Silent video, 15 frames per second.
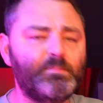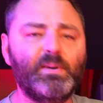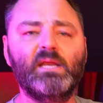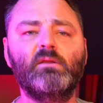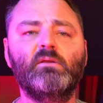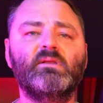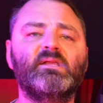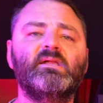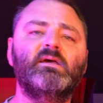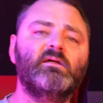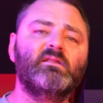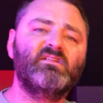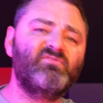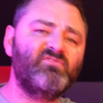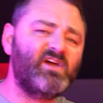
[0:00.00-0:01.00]
pedals
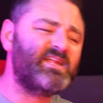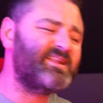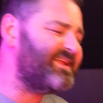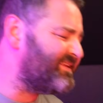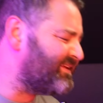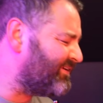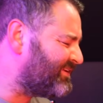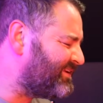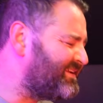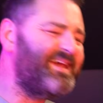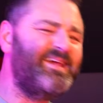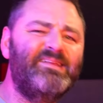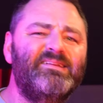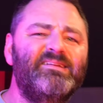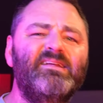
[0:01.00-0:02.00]
here, the fact that they're
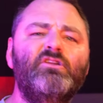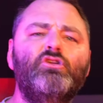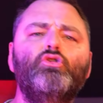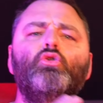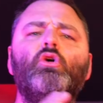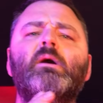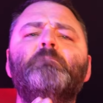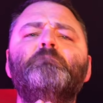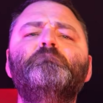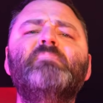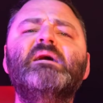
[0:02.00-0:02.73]
tested to 1